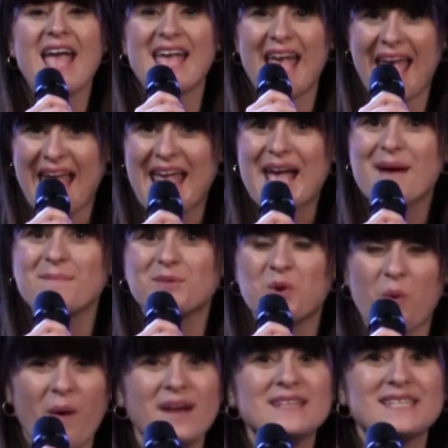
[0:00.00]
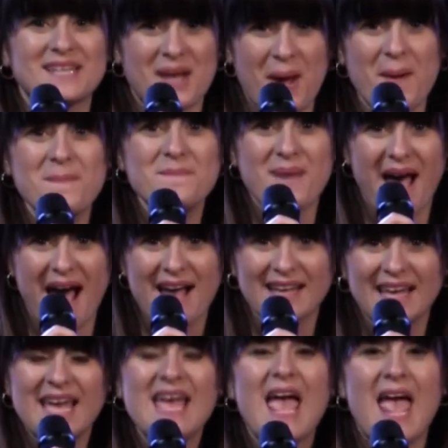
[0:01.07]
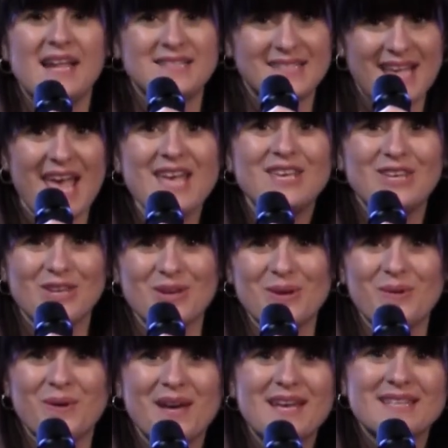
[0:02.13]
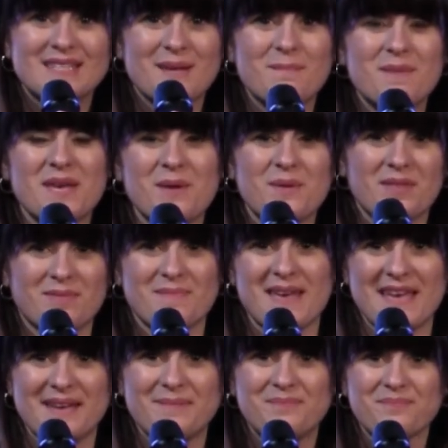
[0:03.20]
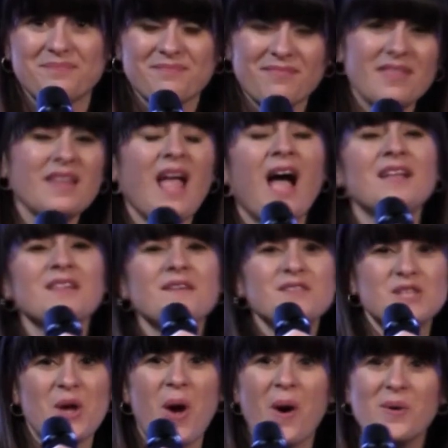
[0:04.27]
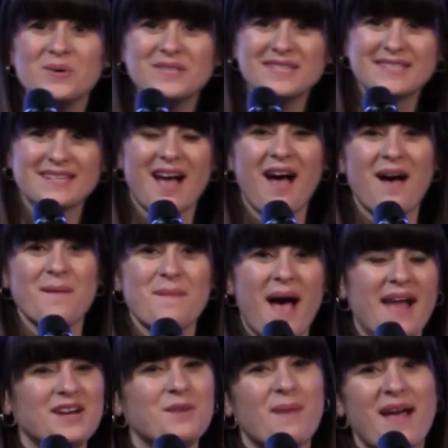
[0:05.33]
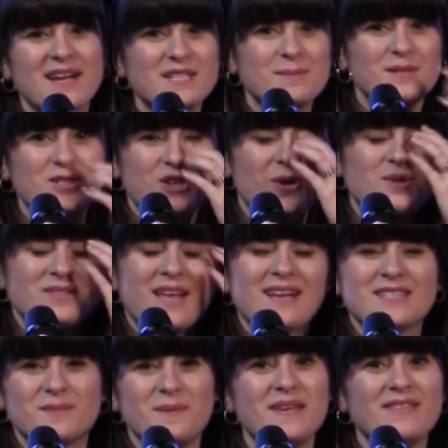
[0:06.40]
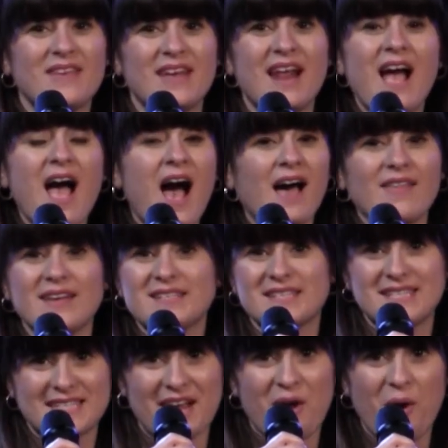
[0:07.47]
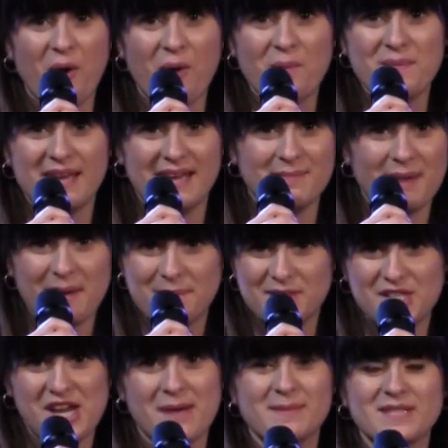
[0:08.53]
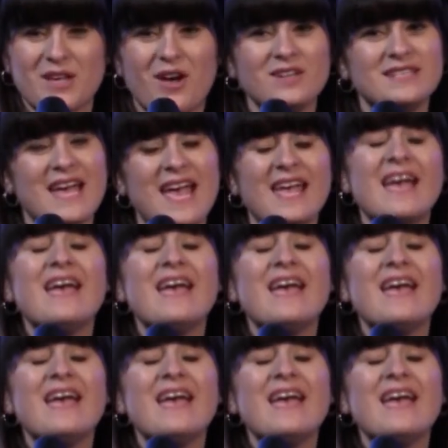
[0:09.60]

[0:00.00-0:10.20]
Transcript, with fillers: I am going to come back and take you to be with me. I love to host. Um, I know my husband joked last week that I like to stay home in my pajamas all